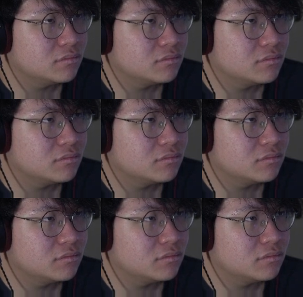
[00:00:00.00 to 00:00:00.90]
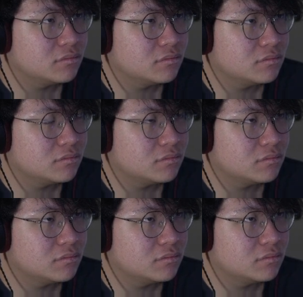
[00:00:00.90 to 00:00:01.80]

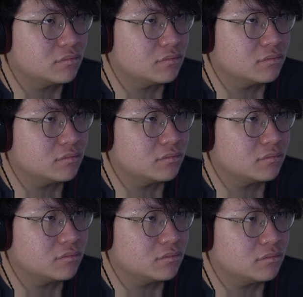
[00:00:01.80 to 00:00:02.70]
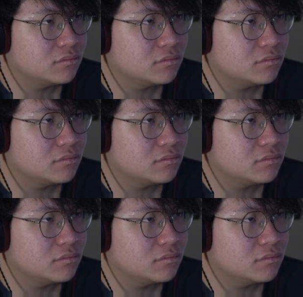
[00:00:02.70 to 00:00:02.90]
(silent)